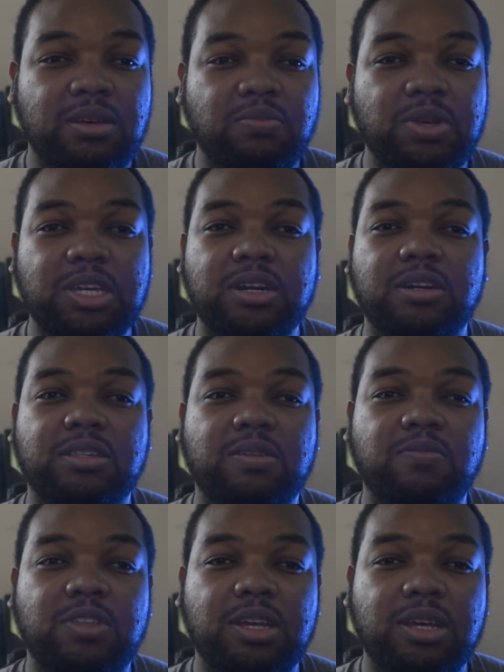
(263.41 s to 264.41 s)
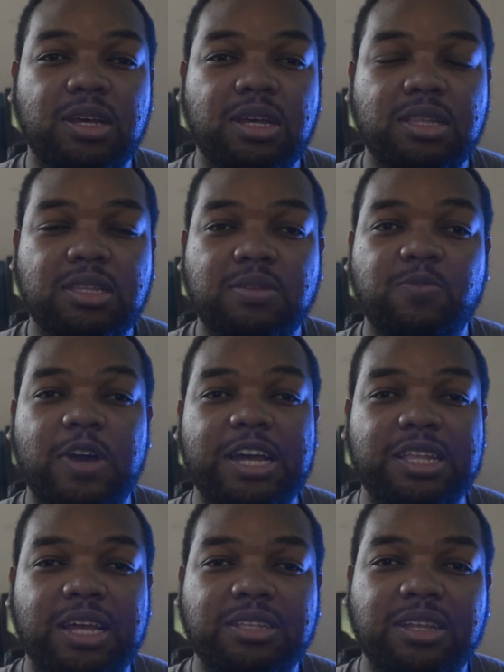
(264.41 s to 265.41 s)
because of the fact
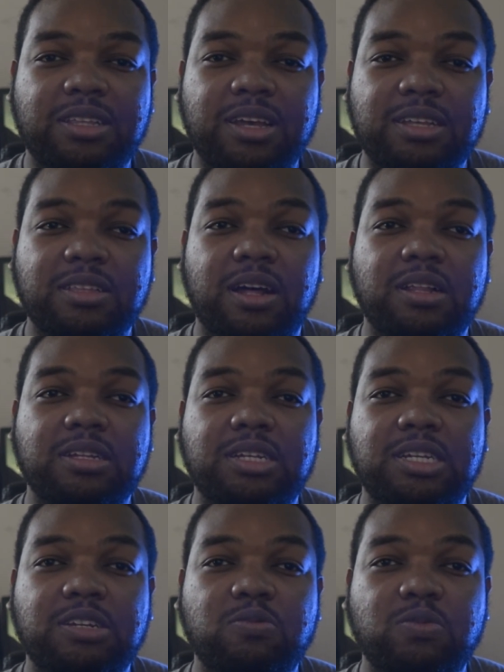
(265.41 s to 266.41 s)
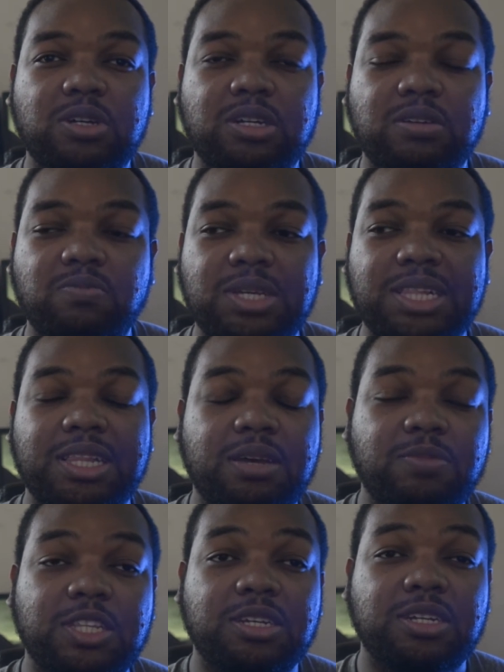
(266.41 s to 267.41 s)
that the technology would be
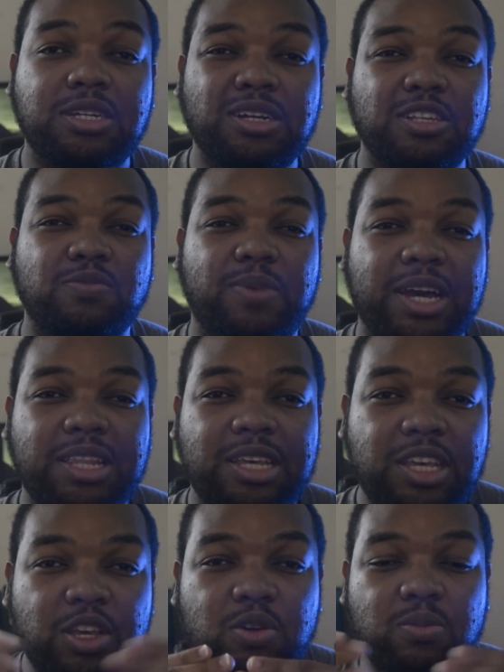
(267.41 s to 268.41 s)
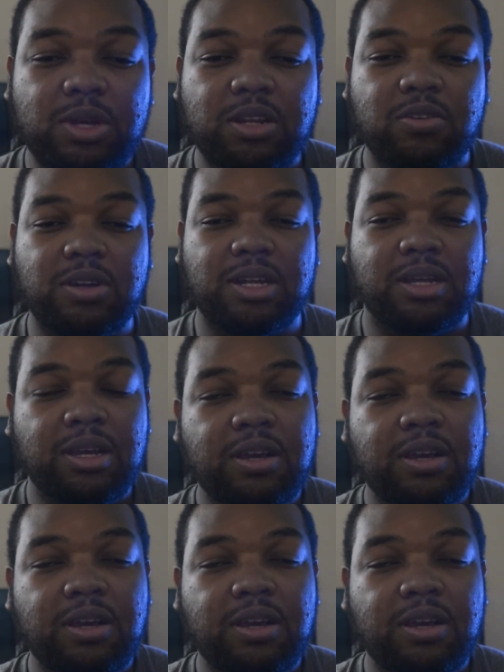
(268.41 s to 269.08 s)
limited just by the humanoid